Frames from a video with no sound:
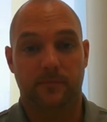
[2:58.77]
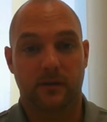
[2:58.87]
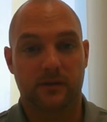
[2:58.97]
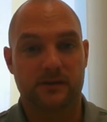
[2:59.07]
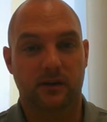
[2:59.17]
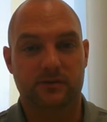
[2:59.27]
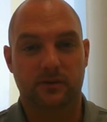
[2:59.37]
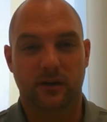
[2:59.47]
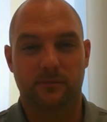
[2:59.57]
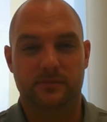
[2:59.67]
And this also
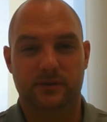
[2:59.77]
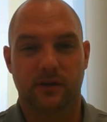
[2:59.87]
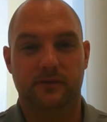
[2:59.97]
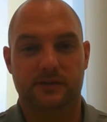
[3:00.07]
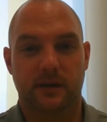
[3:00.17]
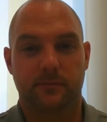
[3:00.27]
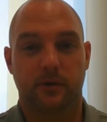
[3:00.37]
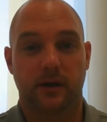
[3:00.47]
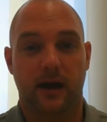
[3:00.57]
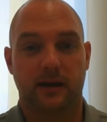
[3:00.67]
comes, you have to set
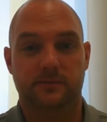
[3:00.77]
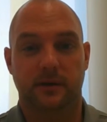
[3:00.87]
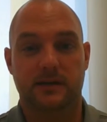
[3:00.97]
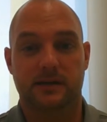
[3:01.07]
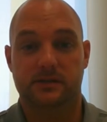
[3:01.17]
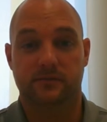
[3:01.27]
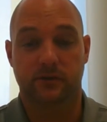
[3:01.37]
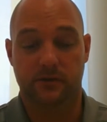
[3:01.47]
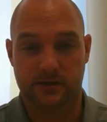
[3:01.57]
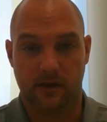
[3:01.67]
pretty high expectations
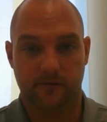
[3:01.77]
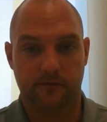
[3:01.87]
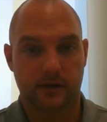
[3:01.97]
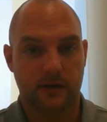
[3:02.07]
for yourself.